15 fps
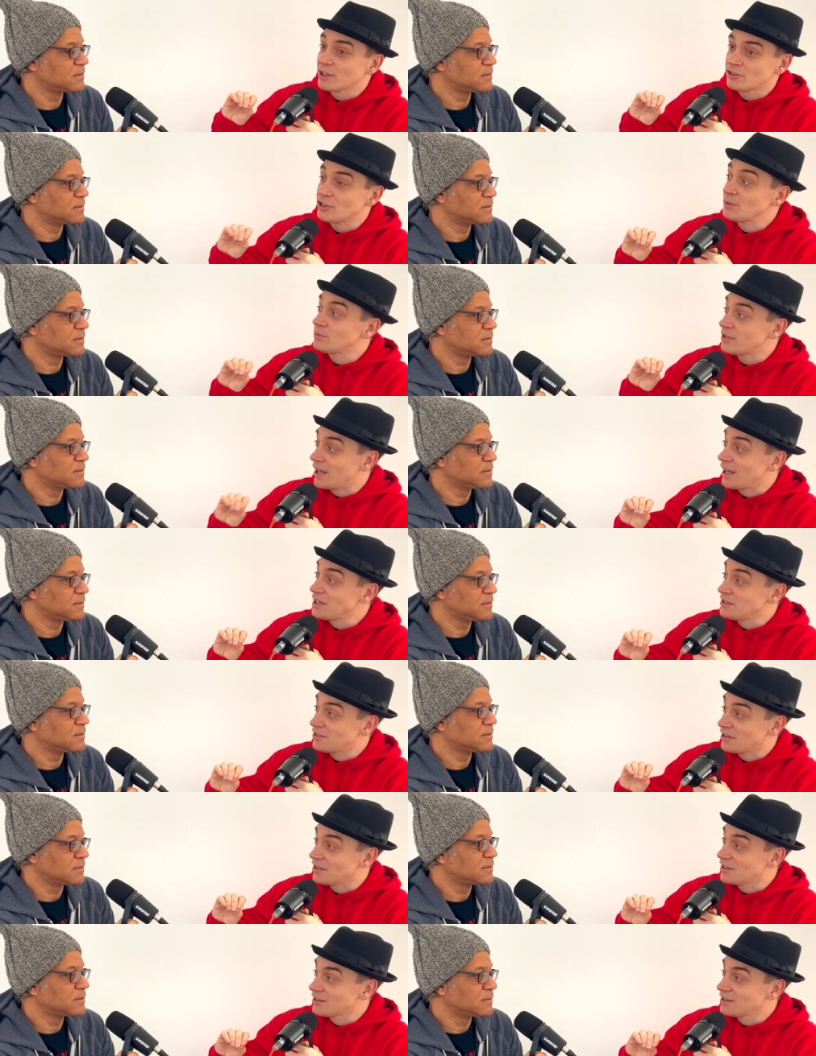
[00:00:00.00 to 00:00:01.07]
Speaker 1: cheap to
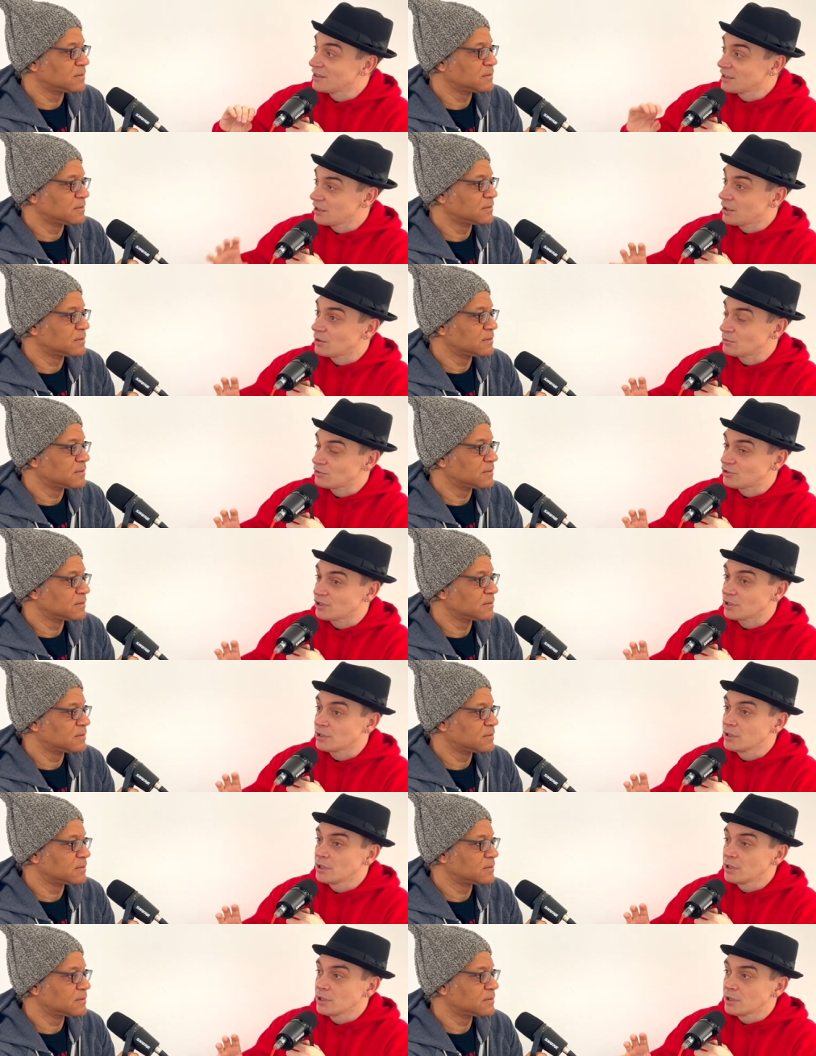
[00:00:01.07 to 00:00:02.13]
enter culture,
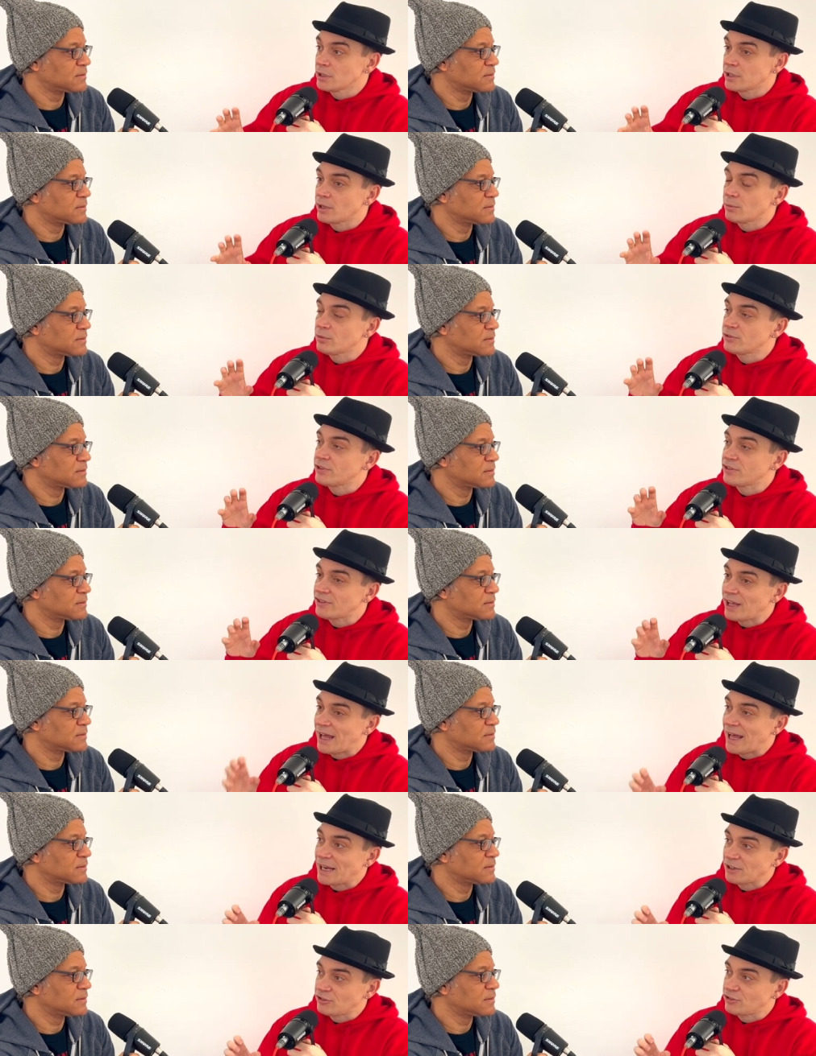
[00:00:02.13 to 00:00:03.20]
there was this
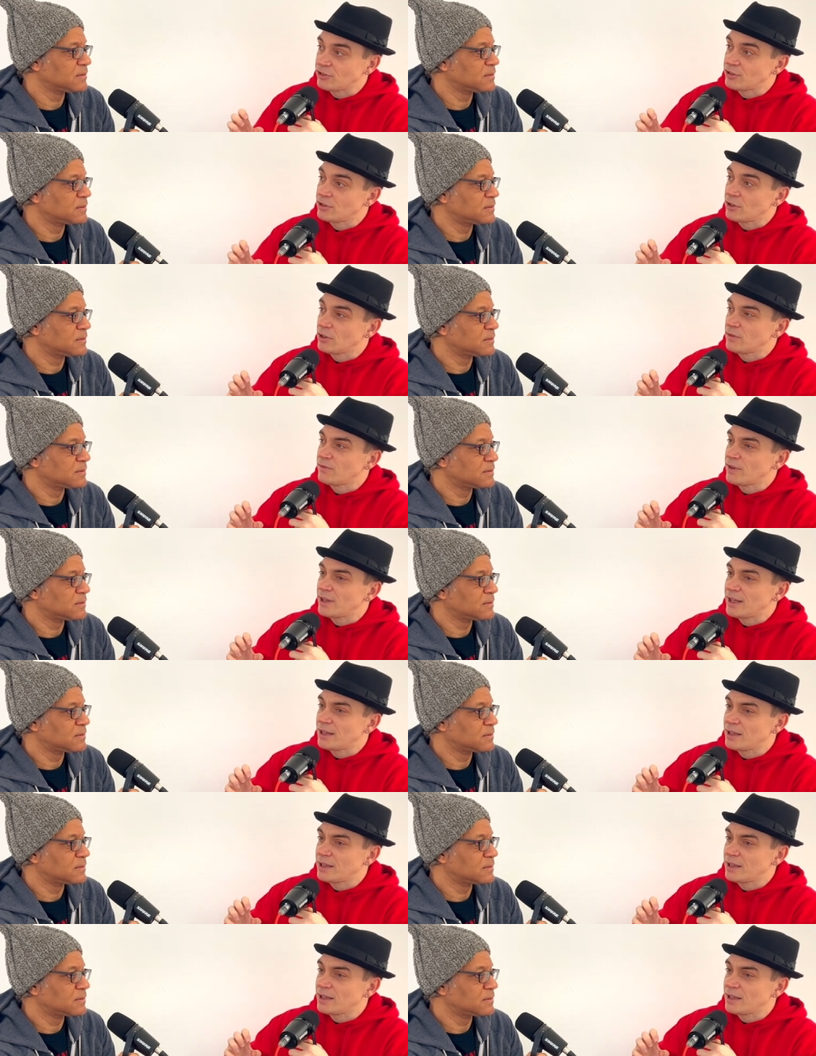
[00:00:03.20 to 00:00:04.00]
action of